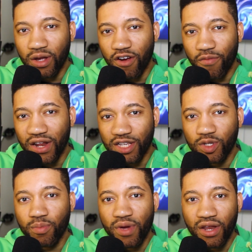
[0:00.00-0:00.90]
the government has
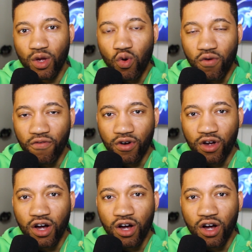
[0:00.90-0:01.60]
been spending over